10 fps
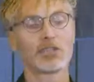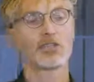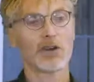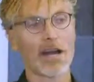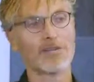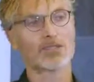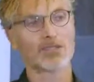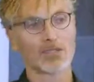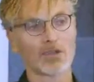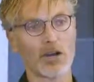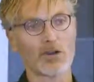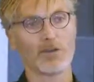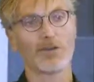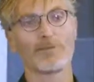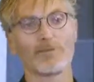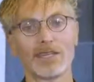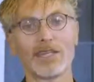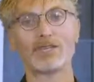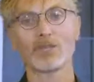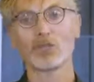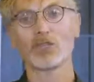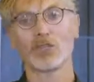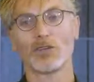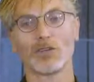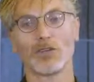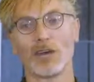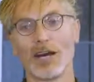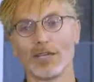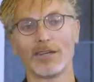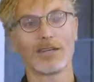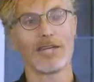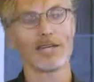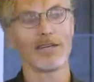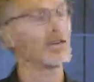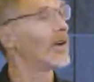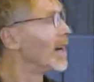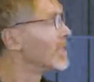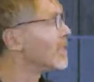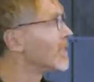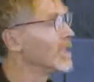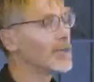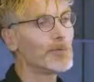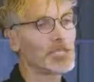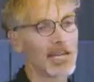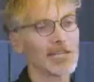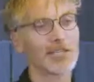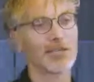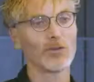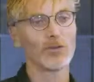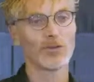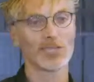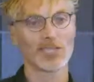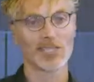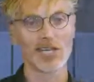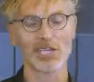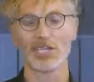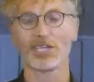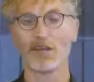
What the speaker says: drives growth, then of course you're unlocking the potential in your organization,